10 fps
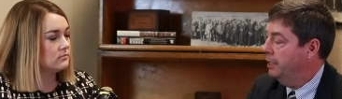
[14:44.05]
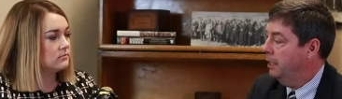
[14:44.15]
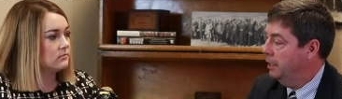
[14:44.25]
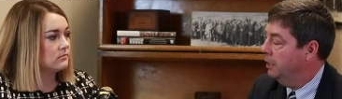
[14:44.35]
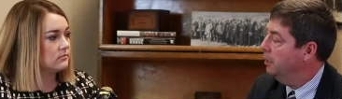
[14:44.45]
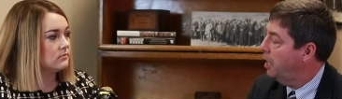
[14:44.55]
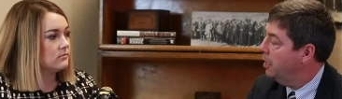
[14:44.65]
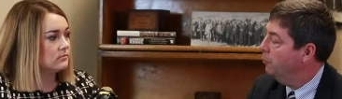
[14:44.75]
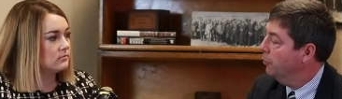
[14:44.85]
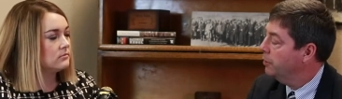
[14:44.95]
Speaker 1: and, and a
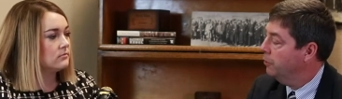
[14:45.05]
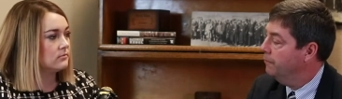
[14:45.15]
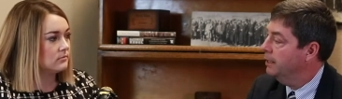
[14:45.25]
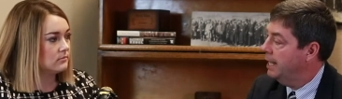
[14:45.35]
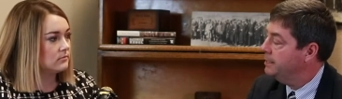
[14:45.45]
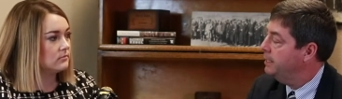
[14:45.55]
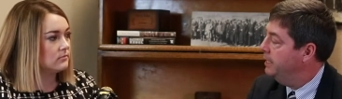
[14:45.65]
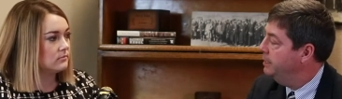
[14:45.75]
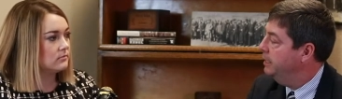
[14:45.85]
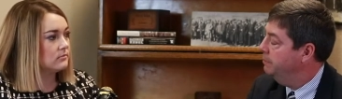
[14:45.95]
lot of work over the last
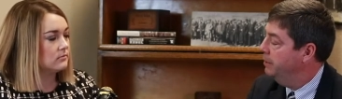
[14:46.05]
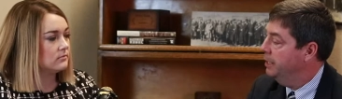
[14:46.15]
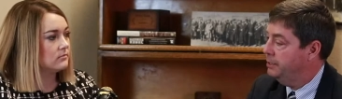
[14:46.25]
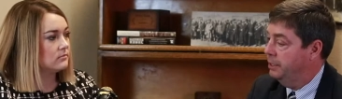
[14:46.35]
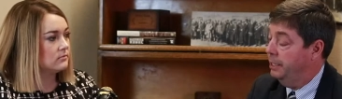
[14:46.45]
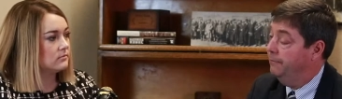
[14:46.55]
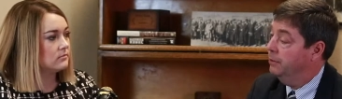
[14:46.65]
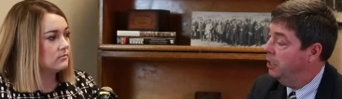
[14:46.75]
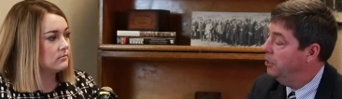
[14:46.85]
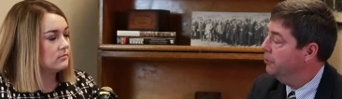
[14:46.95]
18 months and
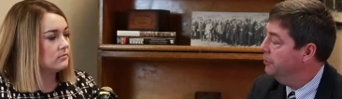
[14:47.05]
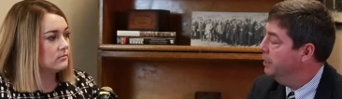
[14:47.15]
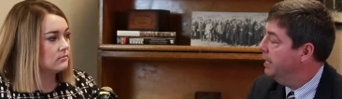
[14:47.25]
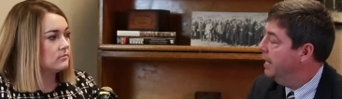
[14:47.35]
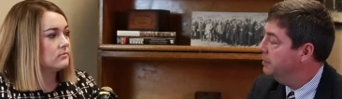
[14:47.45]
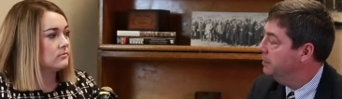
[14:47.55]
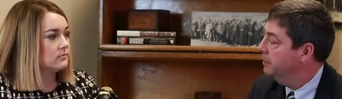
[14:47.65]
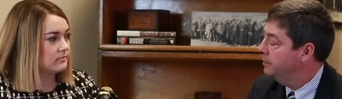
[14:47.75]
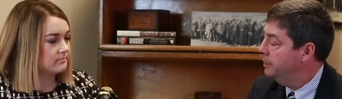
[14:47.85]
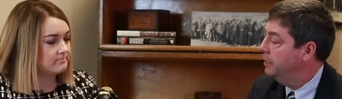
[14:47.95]
even longer than that
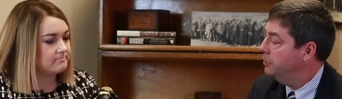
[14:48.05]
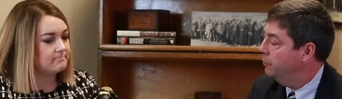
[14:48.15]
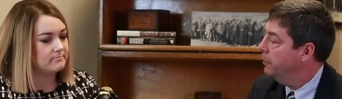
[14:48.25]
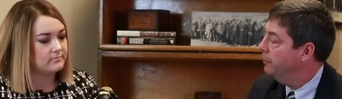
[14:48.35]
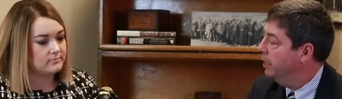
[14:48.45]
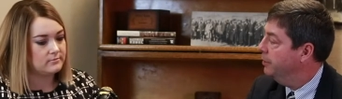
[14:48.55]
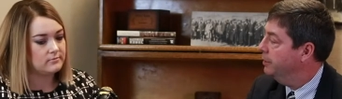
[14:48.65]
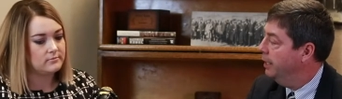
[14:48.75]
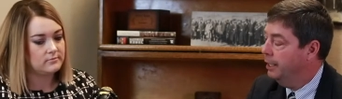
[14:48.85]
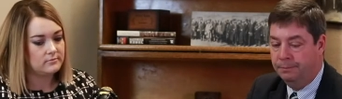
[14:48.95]
to, to get to where we are
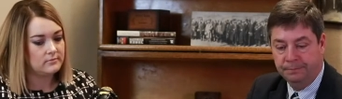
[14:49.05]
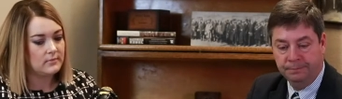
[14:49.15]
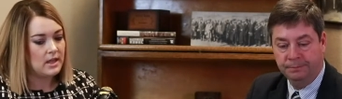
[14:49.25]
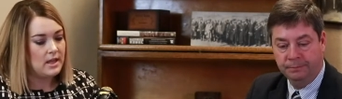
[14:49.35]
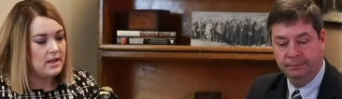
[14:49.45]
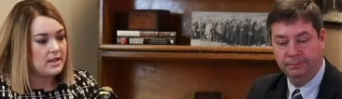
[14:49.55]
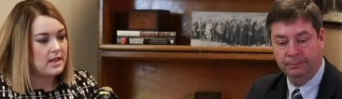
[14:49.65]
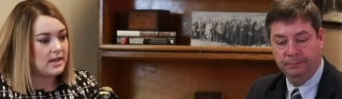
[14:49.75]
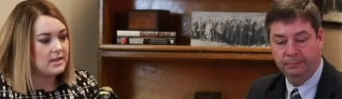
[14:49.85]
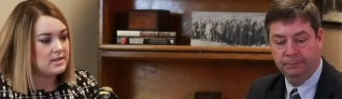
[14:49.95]
today.
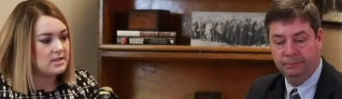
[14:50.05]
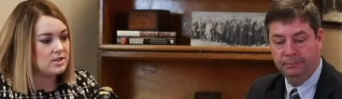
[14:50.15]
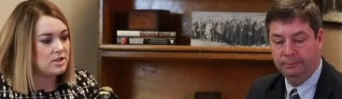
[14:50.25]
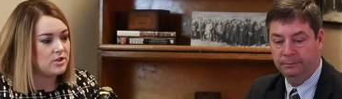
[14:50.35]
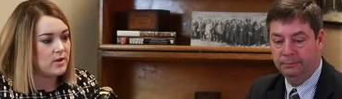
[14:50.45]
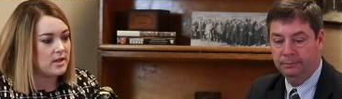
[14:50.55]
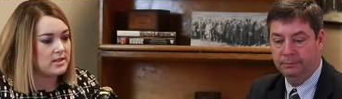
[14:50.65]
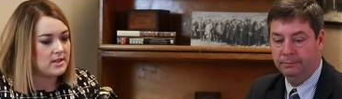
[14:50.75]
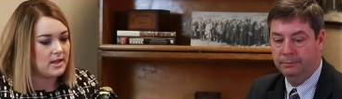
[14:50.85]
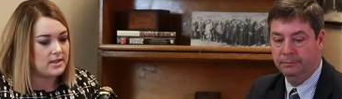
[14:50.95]
Speaker 2: Yeah, in addition to
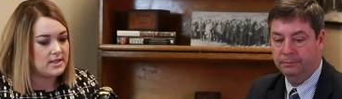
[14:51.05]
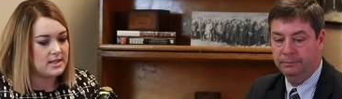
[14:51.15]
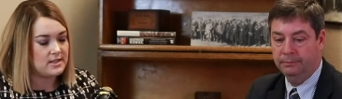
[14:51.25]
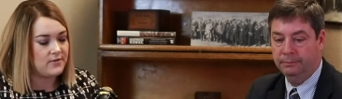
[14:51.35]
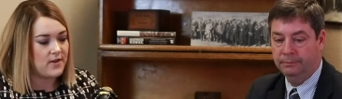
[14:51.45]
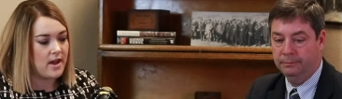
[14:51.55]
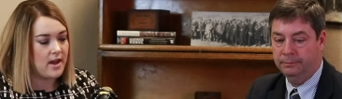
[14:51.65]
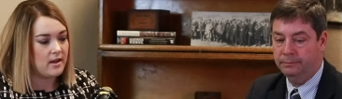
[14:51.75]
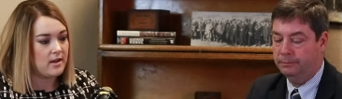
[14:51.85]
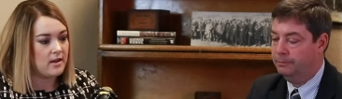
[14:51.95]
us uh,
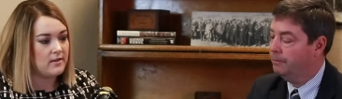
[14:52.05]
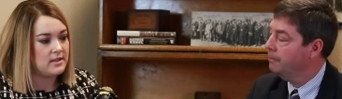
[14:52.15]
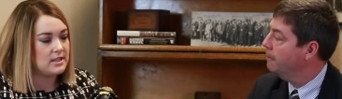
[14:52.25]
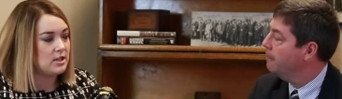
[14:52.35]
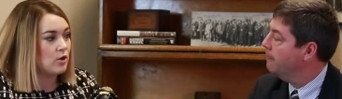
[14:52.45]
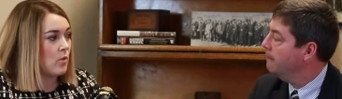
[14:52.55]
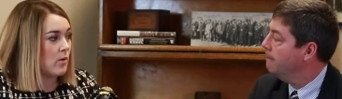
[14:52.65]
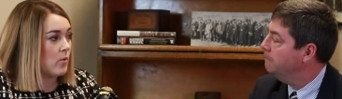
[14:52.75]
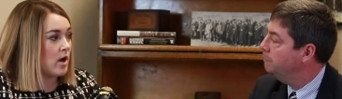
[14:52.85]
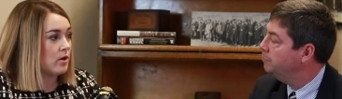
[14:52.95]
testifying, uh, the Senior
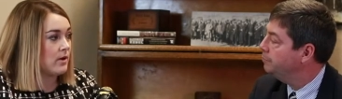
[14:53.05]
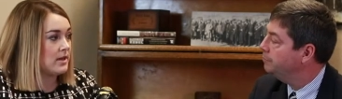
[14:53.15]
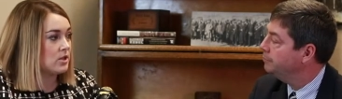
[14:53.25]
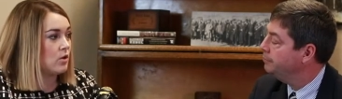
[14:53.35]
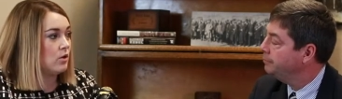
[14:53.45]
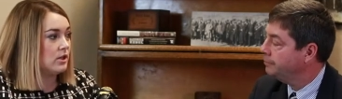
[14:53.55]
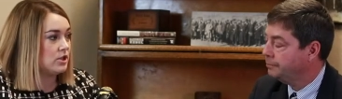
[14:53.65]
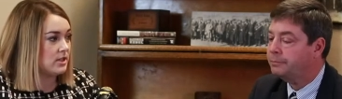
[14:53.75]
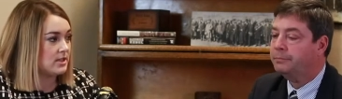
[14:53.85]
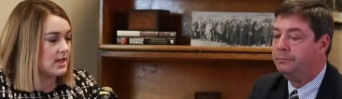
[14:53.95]
Water Rights
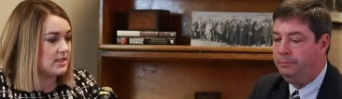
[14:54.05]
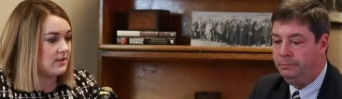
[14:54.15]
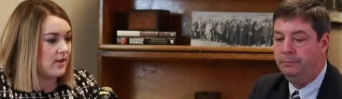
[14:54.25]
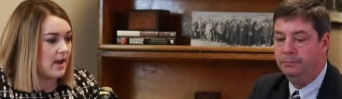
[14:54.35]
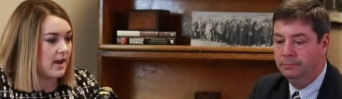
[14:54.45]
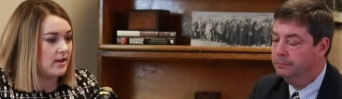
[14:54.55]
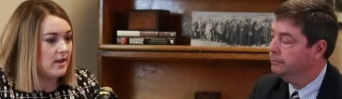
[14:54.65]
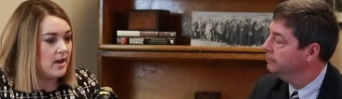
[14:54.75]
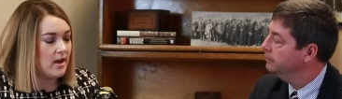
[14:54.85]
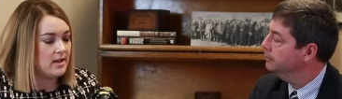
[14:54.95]
Coalition testified
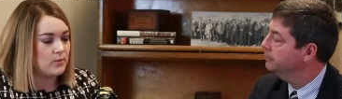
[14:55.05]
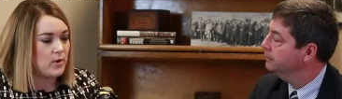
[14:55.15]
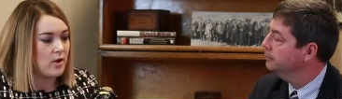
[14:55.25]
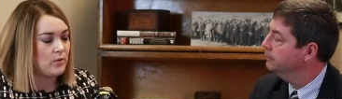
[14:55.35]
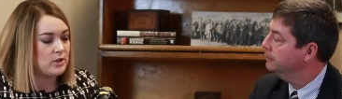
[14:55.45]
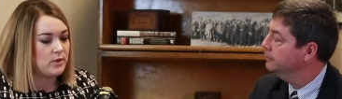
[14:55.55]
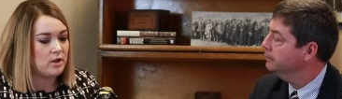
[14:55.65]
as well, which